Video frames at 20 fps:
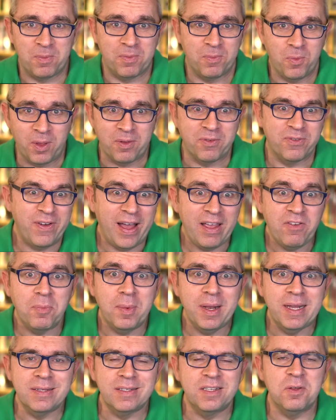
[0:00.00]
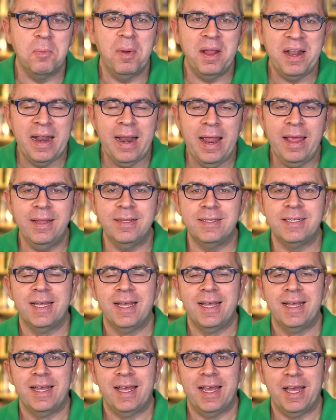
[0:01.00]
5 minutes to midnight
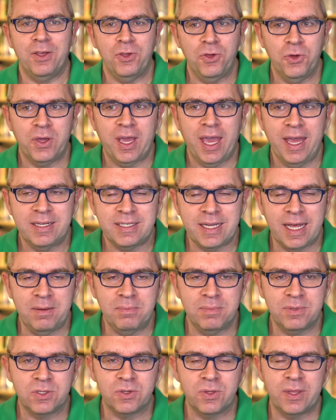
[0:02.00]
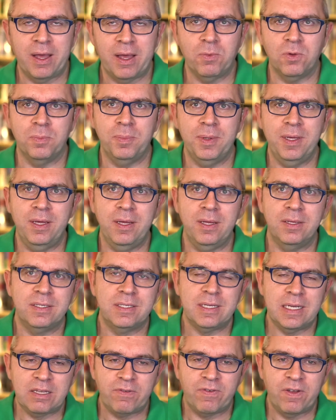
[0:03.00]
UK time. So that will be
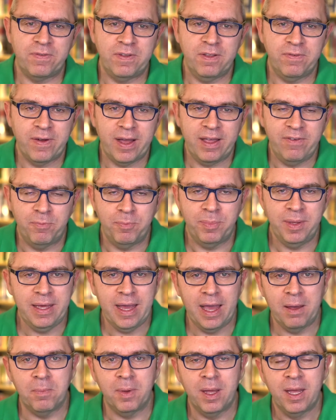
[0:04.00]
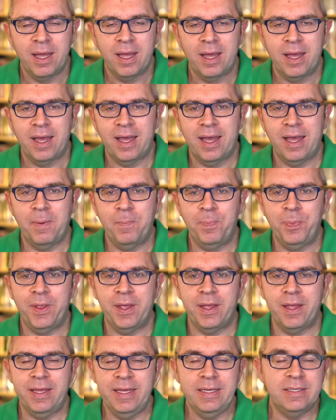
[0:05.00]
6:55 p.m.
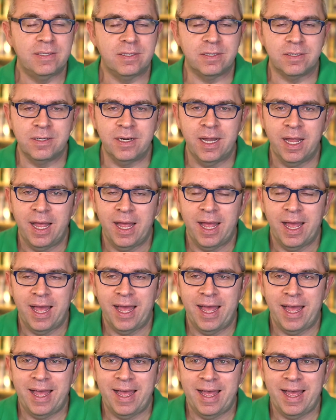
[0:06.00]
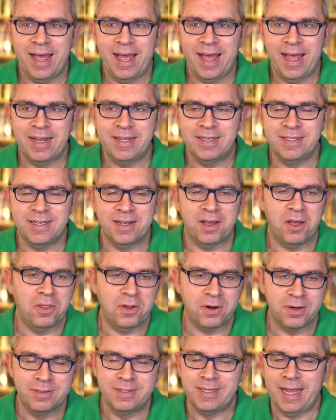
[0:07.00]
Eastern. And
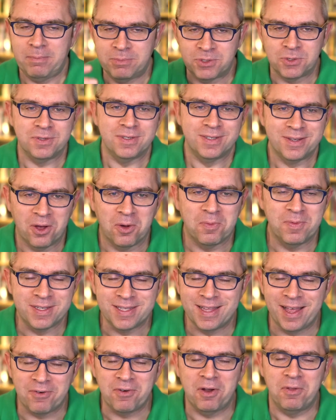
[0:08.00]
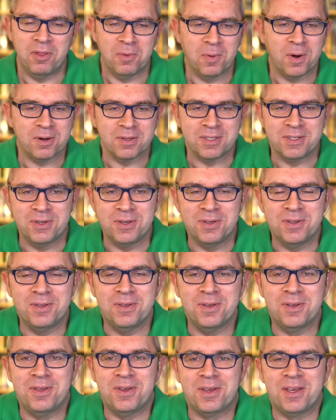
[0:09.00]
other time zones, obviously around the world,
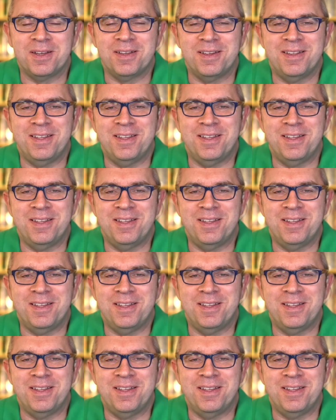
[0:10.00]
you can